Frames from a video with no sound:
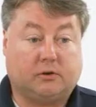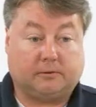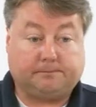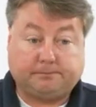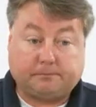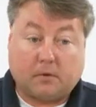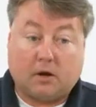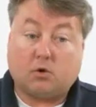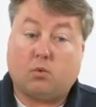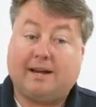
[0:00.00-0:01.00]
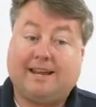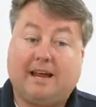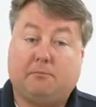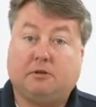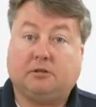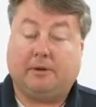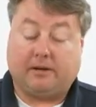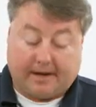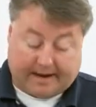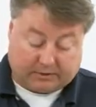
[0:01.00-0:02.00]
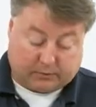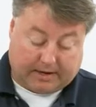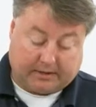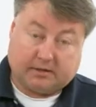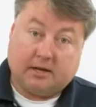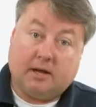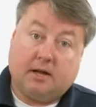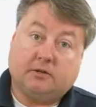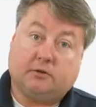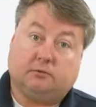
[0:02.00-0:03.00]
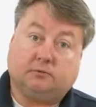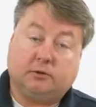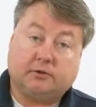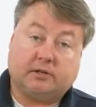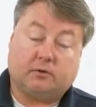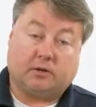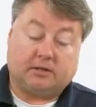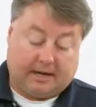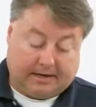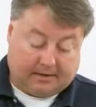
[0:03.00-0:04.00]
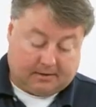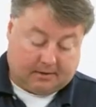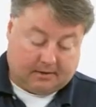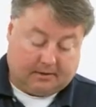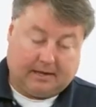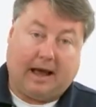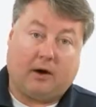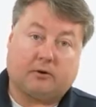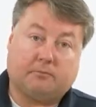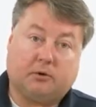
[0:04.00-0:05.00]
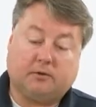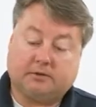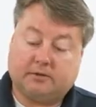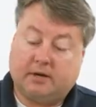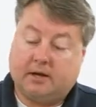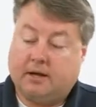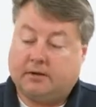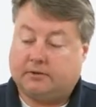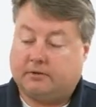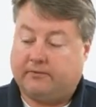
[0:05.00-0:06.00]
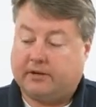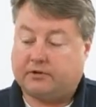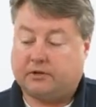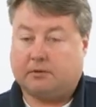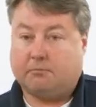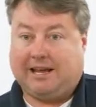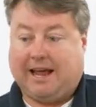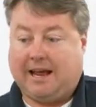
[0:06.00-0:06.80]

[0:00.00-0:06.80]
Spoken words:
your 28mm hex wrench to loosen or tighten the outer bolts so the fixture can be